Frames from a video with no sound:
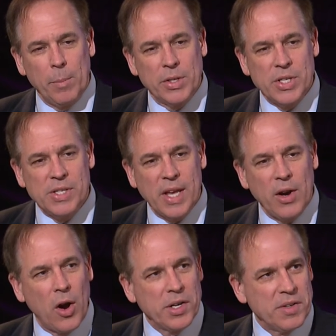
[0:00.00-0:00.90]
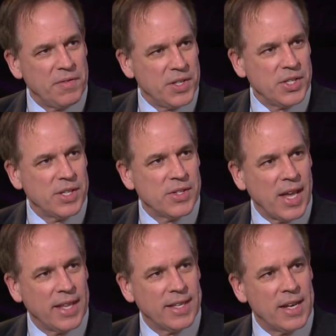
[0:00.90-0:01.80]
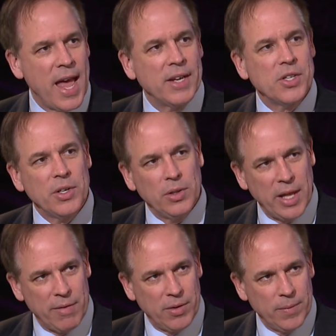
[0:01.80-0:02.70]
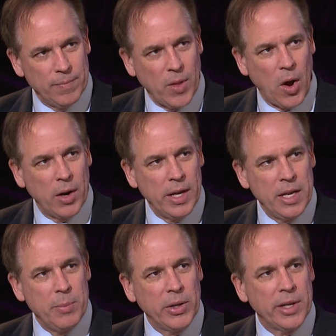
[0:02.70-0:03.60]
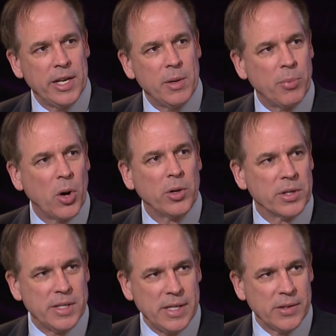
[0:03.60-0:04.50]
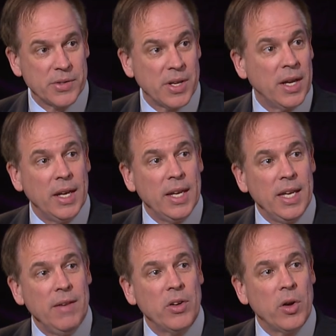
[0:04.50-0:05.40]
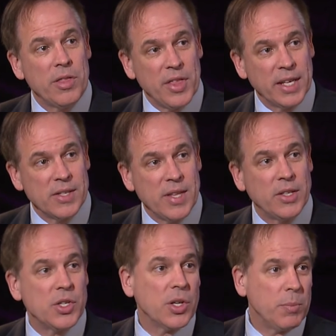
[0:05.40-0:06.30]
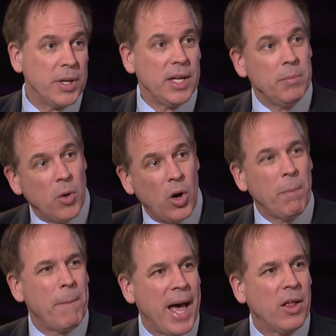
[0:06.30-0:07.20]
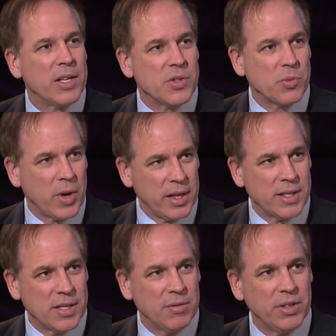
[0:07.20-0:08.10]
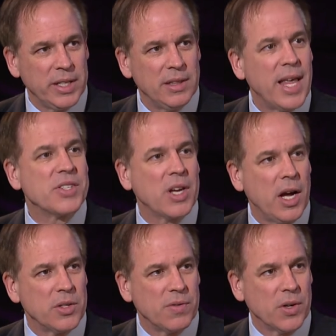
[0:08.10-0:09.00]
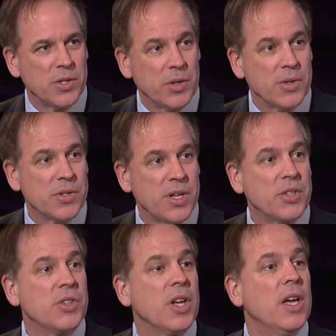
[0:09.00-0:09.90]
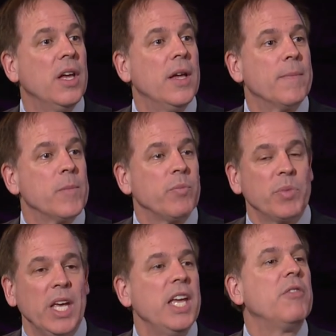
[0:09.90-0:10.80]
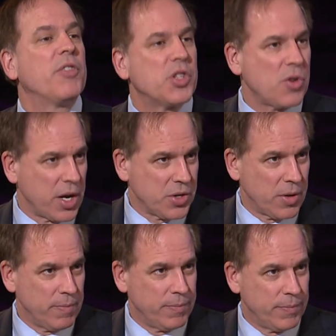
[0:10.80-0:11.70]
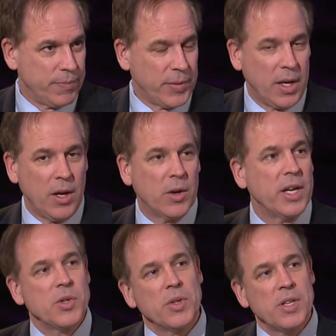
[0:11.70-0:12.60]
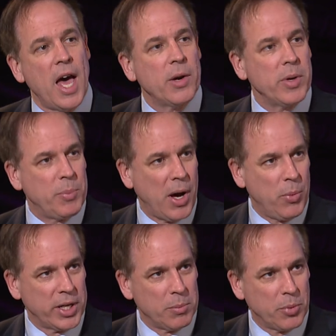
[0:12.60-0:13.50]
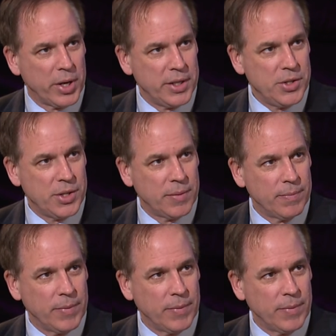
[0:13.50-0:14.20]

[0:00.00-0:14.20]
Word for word: but she said, Our divisions at the national level, our inability to broker deals, even on things that should be, on balance, relatively less controversial. And traditionally have been, right? Infrastructure. Mm -hmm. Okay, so it's not a Republican bridge,